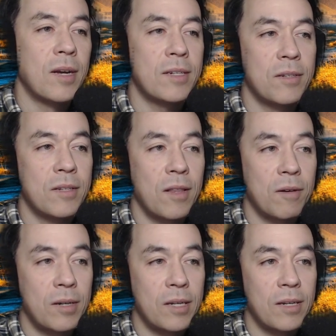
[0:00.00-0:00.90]
I said that
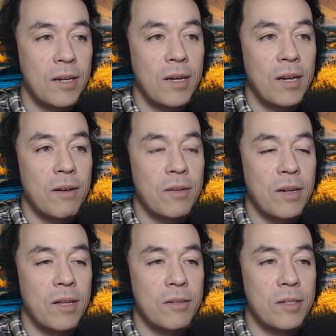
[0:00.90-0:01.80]
already. A nut
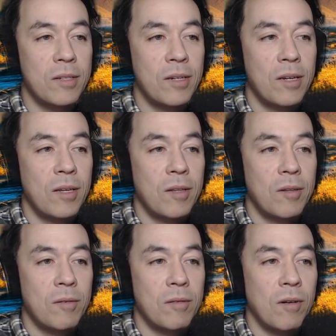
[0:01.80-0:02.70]
allergy.
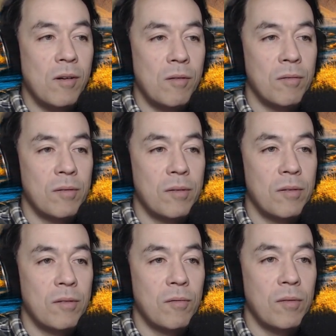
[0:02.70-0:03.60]
Oh,
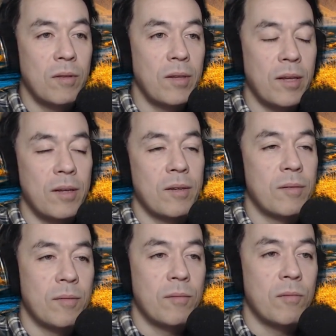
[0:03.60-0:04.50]
yeah,
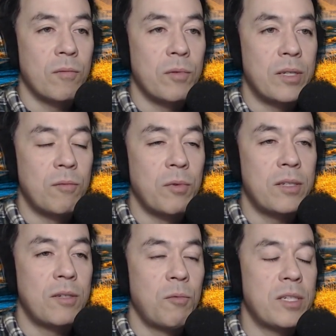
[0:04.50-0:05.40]

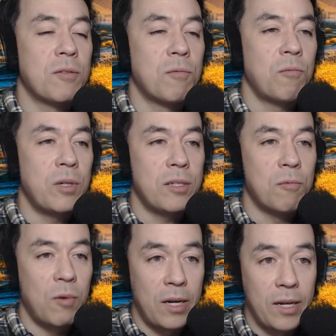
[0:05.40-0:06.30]
which is
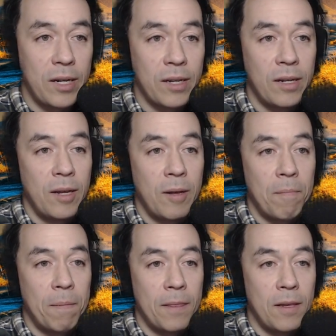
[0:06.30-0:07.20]
why,
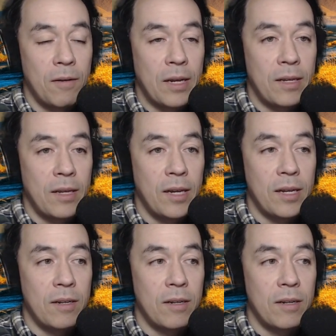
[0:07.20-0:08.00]
I can't